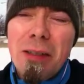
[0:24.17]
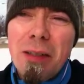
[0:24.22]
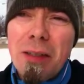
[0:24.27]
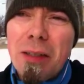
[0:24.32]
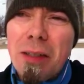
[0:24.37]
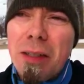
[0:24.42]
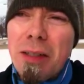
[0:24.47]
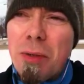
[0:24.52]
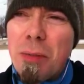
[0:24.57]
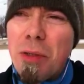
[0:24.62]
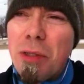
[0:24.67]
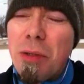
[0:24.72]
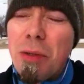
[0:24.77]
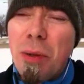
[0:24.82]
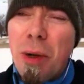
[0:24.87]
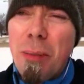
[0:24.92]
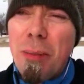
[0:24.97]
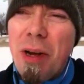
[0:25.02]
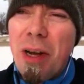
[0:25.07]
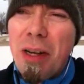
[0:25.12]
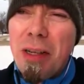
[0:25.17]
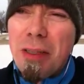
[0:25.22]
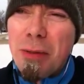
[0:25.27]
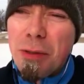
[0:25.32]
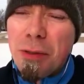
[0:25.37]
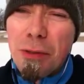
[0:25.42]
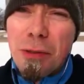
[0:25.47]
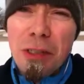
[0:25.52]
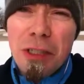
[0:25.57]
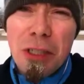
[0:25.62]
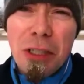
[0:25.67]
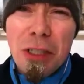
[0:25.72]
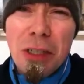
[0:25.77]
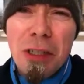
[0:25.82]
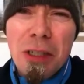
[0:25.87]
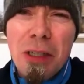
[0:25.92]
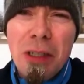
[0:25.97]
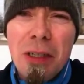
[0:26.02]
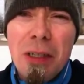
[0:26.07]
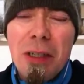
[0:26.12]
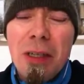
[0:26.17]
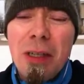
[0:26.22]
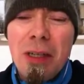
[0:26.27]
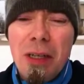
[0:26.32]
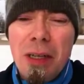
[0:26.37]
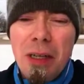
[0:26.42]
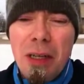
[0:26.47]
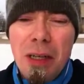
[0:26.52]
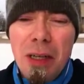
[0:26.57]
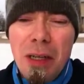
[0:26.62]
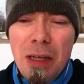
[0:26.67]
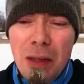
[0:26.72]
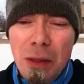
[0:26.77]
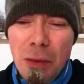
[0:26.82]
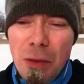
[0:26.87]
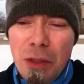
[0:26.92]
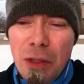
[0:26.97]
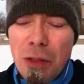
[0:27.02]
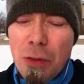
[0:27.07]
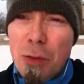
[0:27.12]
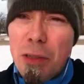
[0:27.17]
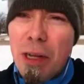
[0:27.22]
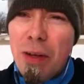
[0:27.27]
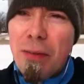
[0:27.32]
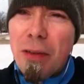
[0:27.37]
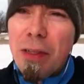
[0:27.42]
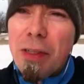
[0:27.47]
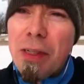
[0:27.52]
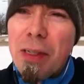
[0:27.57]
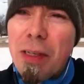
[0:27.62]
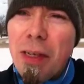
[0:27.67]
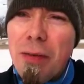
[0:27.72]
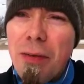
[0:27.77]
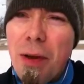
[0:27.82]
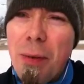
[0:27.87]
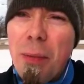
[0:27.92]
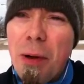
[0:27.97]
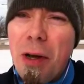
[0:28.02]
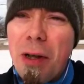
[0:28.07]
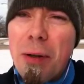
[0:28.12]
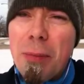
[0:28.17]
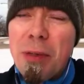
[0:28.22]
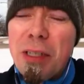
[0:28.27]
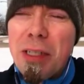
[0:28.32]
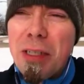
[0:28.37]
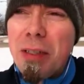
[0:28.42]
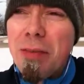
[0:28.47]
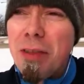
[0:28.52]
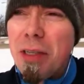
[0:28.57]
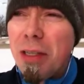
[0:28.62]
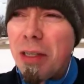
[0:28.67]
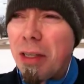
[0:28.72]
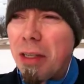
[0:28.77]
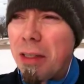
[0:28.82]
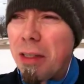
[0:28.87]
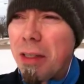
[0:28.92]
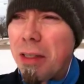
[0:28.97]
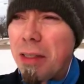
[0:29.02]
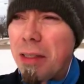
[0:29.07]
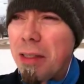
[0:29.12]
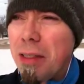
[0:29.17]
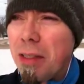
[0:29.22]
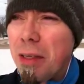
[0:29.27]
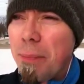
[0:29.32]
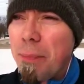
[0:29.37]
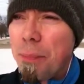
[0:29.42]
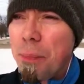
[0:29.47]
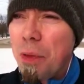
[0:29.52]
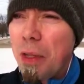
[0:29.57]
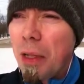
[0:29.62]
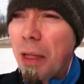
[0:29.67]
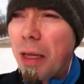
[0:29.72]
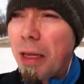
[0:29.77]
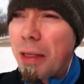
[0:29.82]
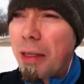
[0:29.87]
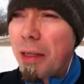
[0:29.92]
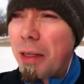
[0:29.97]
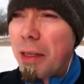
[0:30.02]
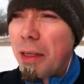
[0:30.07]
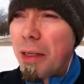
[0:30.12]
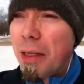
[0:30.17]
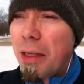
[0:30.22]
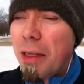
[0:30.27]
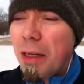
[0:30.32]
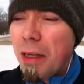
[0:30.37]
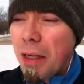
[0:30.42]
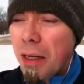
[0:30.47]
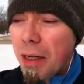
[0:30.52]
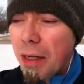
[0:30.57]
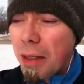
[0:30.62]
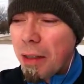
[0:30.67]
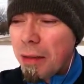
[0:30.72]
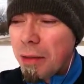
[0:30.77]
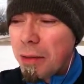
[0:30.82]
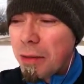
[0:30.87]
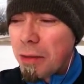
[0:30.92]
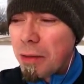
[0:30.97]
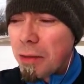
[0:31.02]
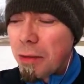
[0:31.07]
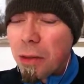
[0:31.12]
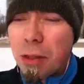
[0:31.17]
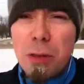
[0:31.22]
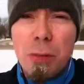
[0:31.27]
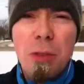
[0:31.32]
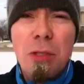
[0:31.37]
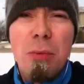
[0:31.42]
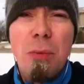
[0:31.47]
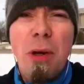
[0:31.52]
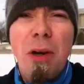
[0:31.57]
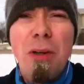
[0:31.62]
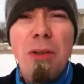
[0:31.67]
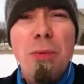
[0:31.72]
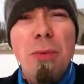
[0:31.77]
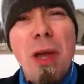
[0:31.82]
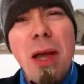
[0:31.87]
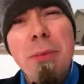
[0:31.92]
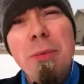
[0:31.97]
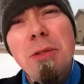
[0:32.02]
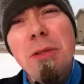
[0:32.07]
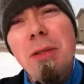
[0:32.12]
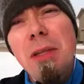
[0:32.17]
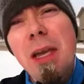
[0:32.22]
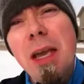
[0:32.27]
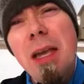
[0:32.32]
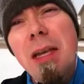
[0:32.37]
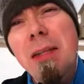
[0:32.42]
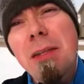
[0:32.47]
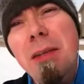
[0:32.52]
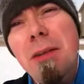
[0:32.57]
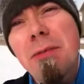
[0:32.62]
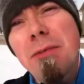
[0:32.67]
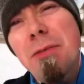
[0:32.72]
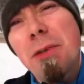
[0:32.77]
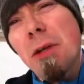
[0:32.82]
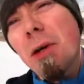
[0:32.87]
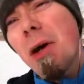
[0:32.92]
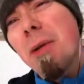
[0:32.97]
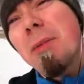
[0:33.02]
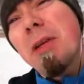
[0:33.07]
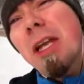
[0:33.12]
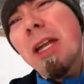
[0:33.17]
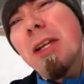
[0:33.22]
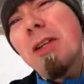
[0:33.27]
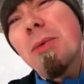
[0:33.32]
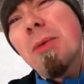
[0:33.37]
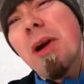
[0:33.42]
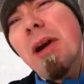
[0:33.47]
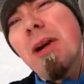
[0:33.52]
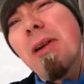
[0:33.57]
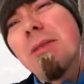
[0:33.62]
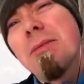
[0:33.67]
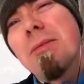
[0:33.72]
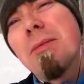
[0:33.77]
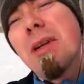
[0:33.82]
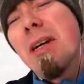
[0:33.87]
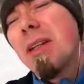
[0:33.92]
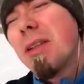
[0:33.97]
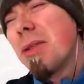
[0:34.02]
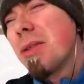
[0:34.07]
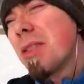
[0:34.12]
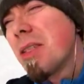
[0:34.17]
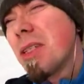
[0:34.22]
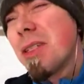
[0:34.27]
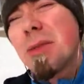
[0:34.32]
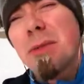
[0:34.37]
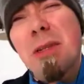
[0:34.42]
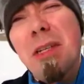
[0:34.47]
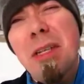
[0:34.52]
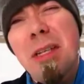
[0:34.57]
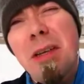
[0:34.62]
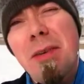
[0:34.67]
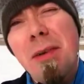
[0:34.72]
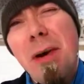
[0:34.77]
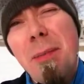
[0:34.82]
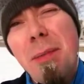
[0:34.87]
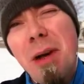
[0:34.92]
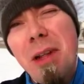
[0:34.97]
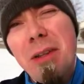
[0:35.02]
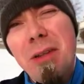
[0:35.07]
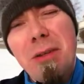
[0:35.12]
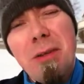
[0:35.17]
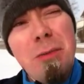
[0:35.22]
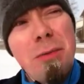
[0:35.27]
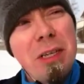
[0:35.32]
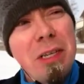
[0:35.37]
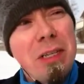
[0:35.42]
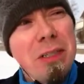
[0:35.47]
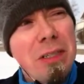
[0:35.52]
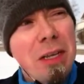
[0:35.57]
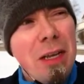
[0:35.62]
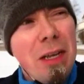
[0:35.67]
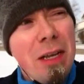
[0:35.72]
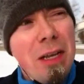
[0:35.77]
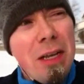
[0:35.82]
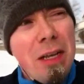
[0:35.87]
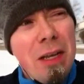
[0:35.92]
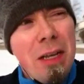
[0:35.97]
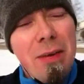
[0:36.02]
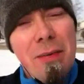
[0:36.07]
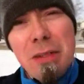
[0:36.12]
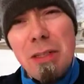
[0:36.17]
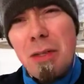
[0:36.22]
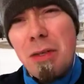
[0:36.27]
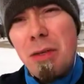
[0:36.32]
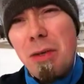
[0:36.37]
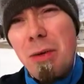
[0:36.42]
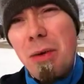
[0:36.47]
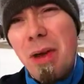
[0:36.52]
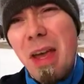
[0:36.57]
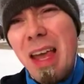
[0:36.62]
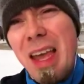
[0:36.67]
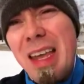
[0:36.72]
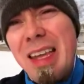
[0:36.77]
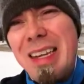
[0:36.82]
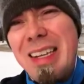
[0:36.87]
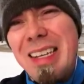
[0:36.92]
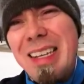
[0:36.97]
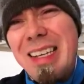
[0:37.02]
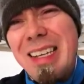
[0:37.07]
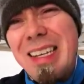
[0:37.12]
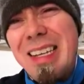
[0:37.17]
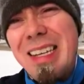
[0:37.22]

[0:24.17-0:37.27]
things that we do to our bodies we really shouldn't. Those things we definitely need to give up on. I mean, even little things like Christmas sweaters we absolutely hate yet feel obligated to wear. Well, those things we need to give up on too, because if it's something you hate,